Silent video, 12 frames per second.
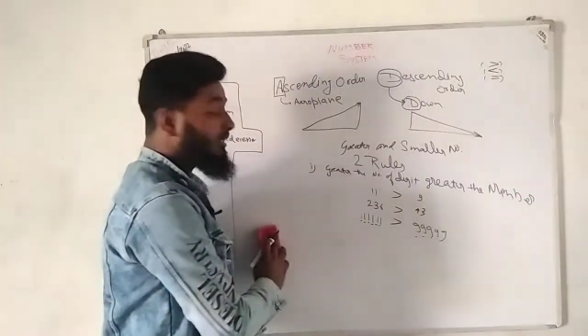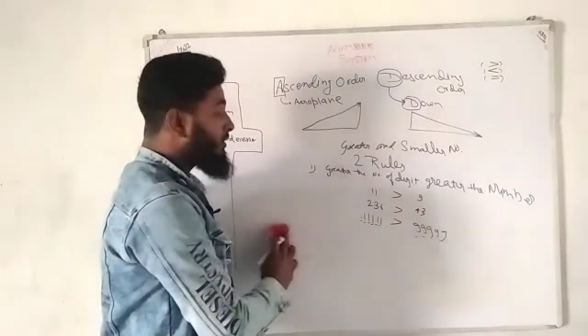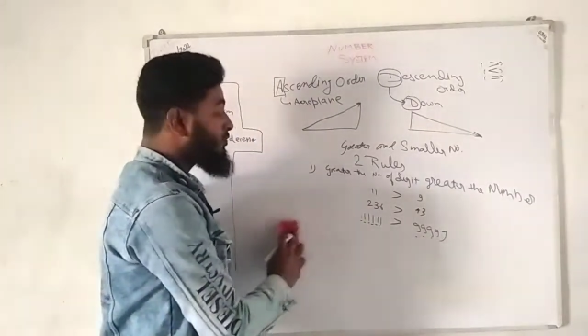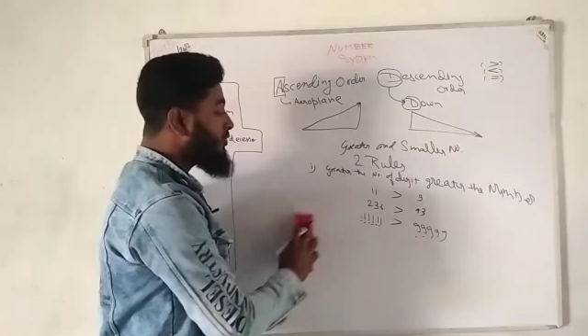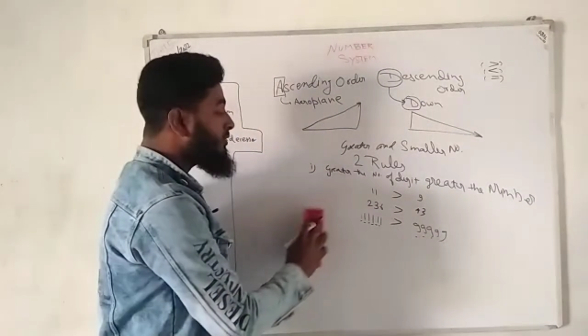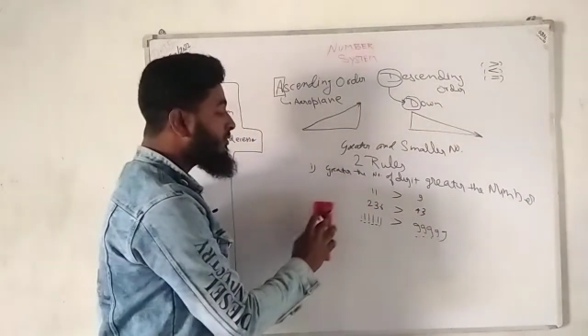
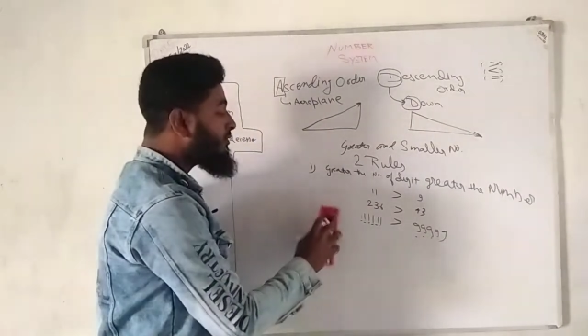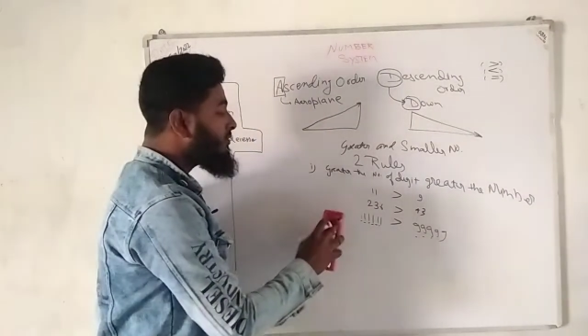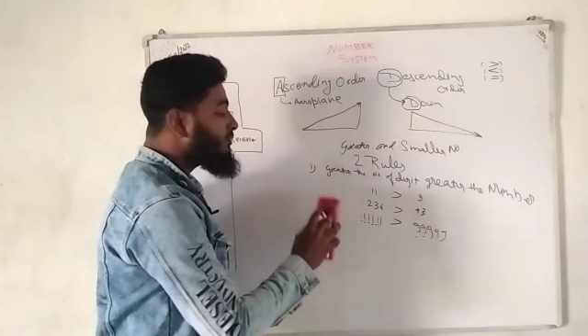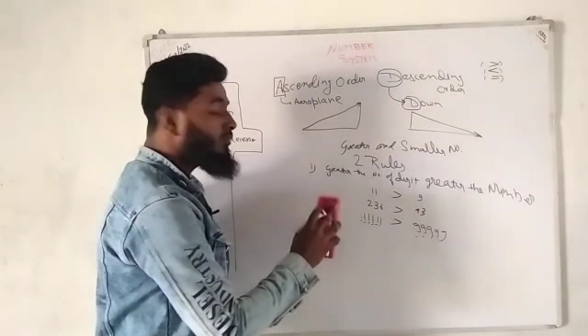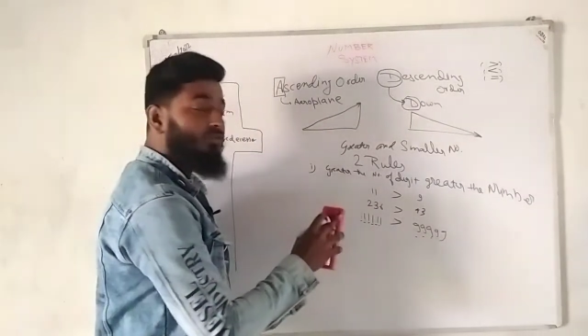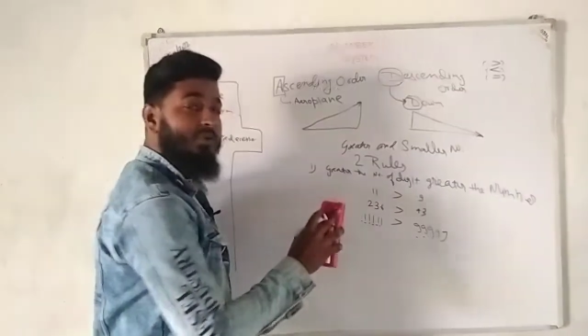So
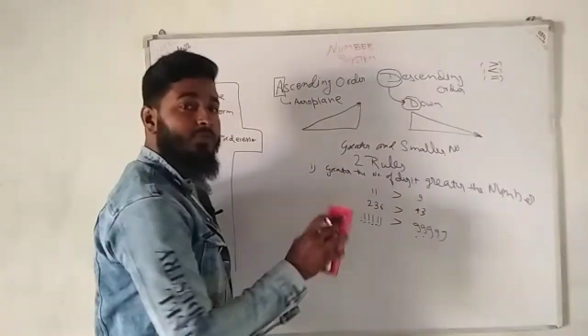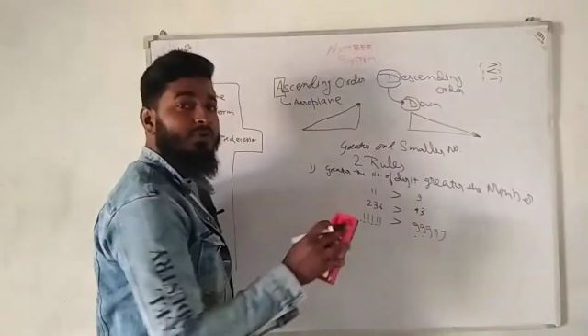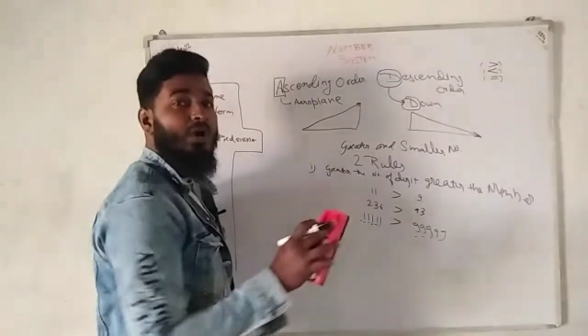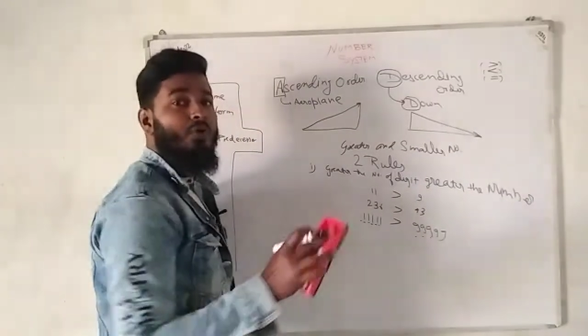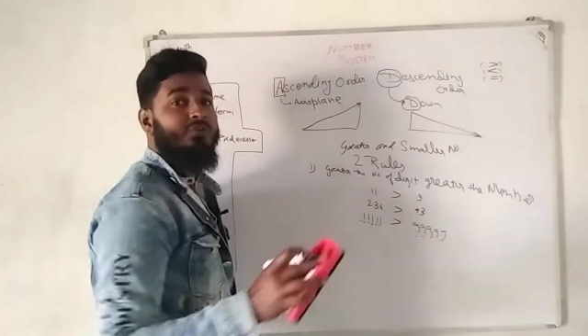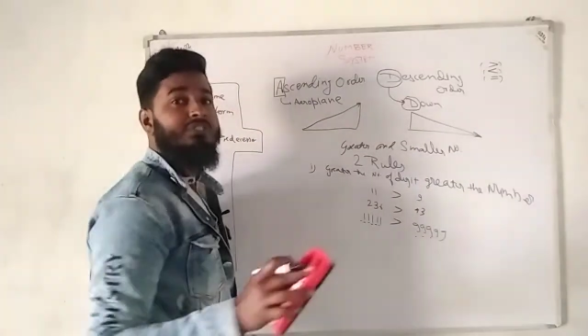you have to
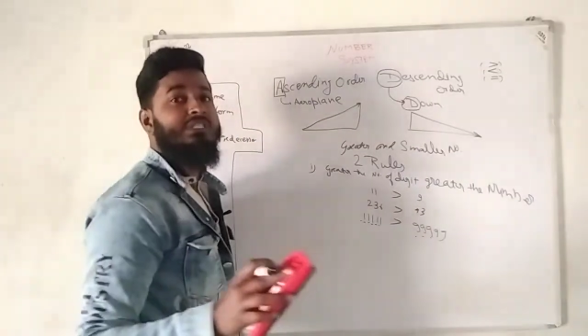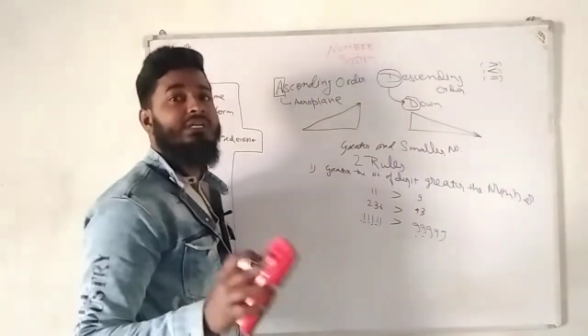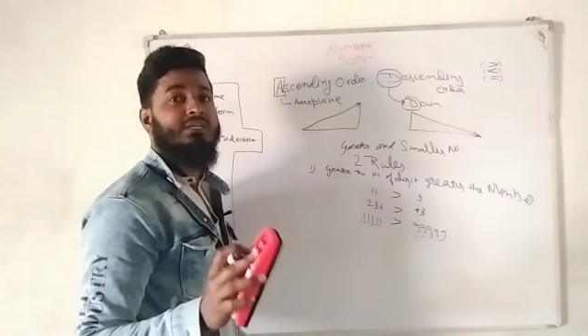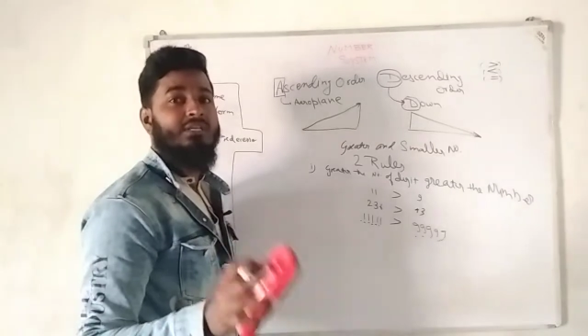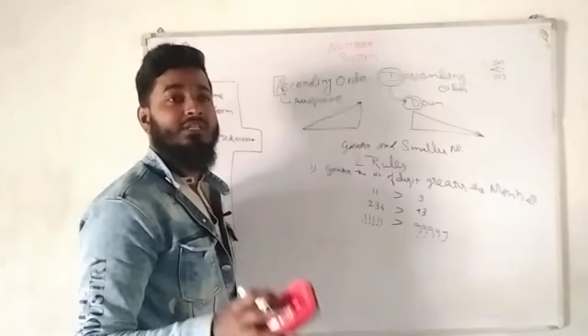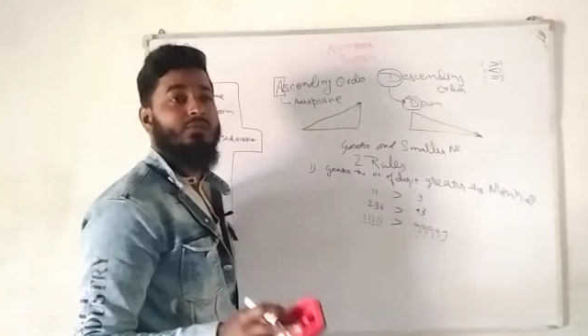count it
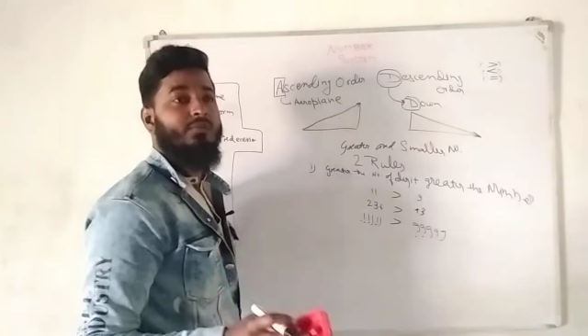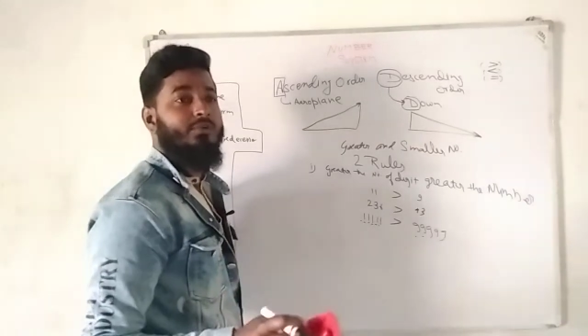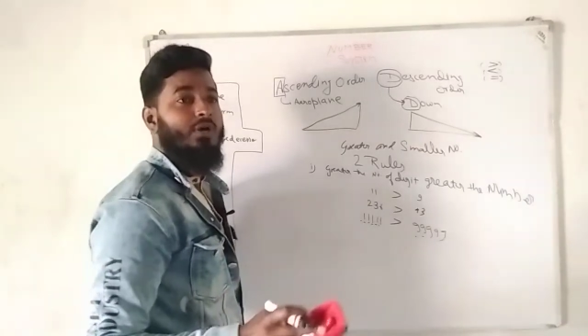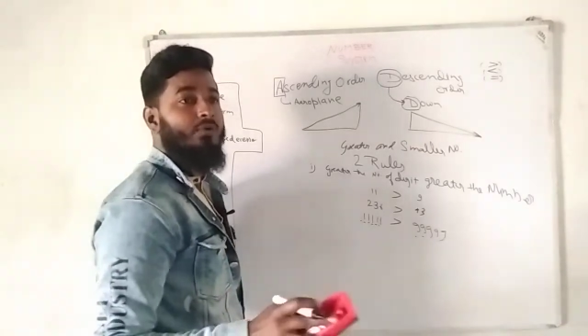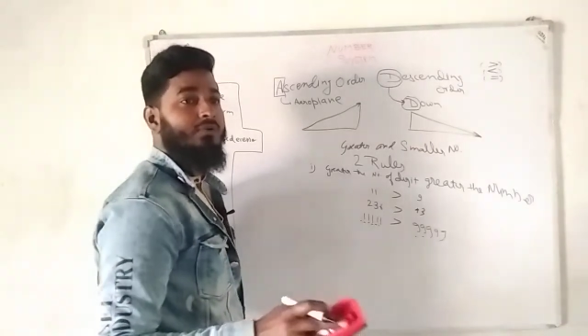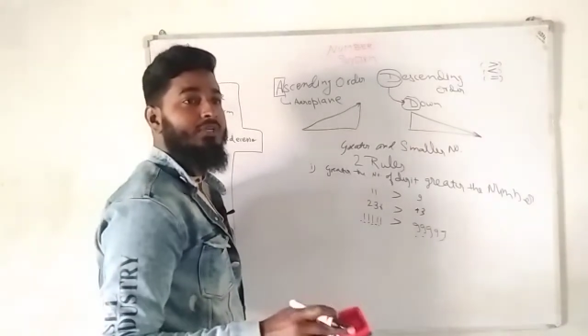literally. You have to
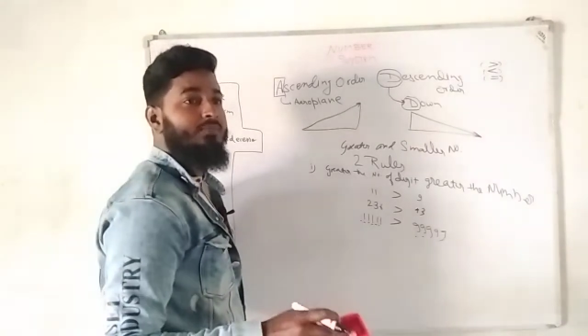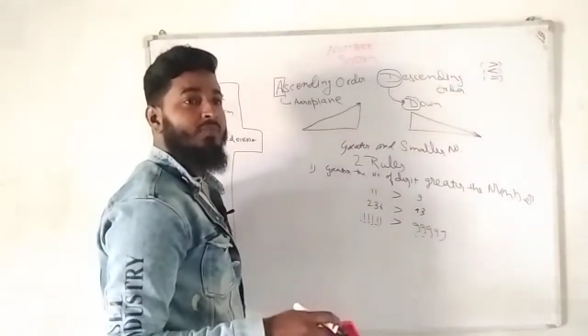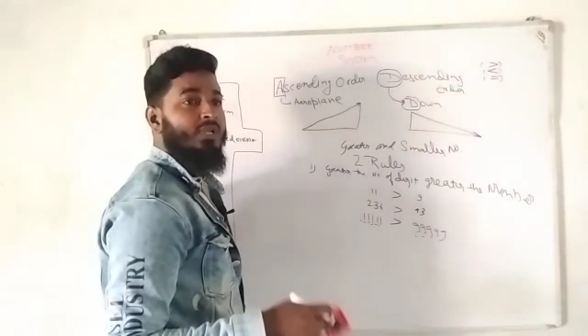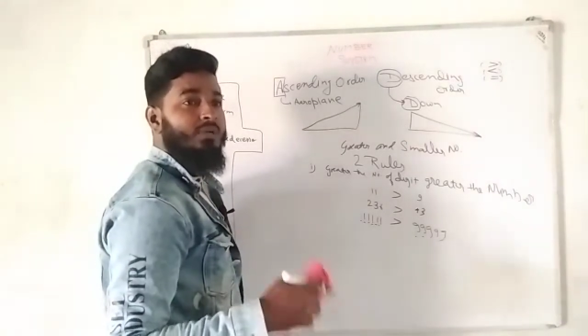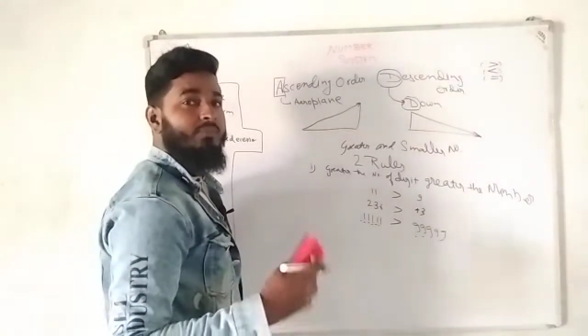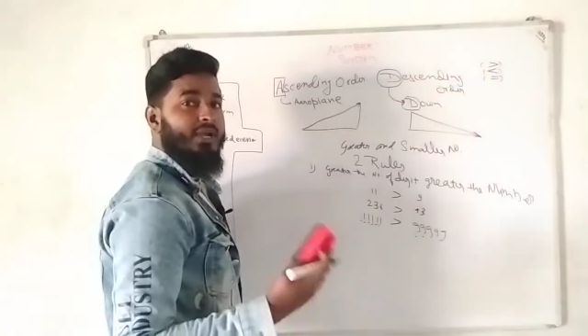count it
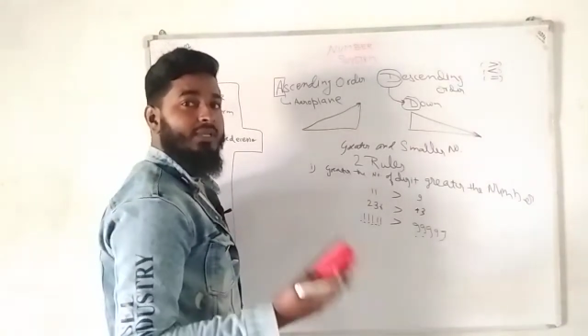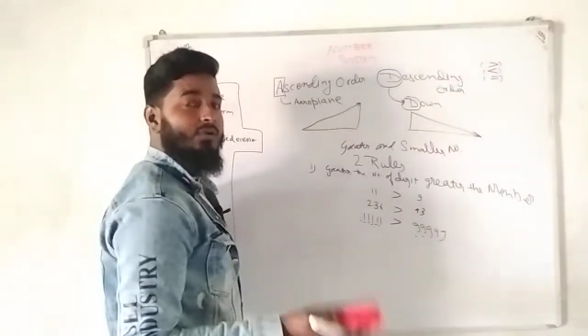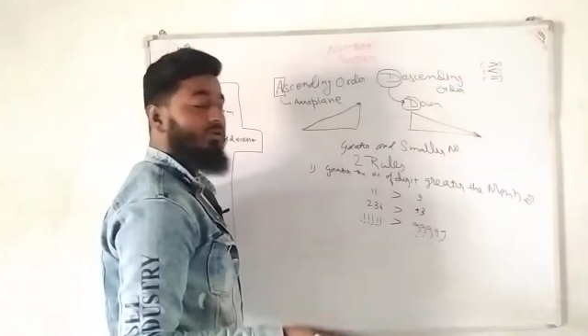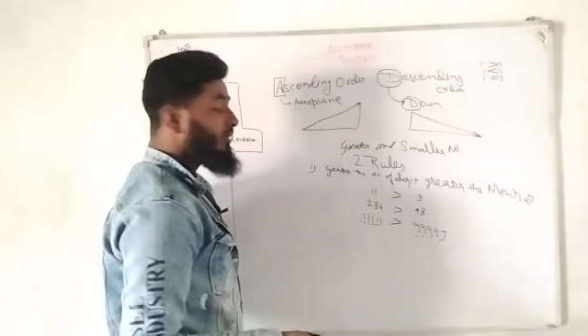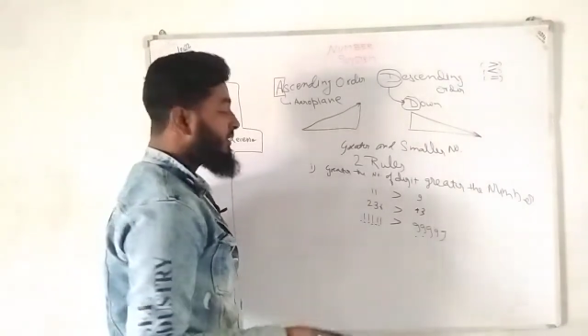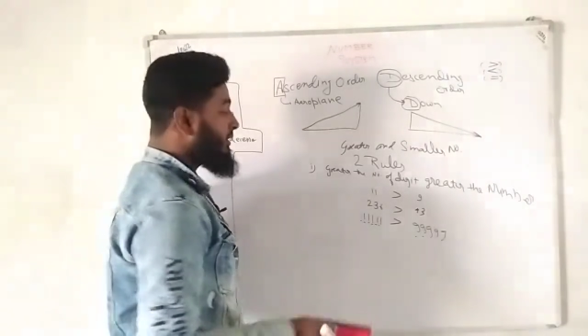by your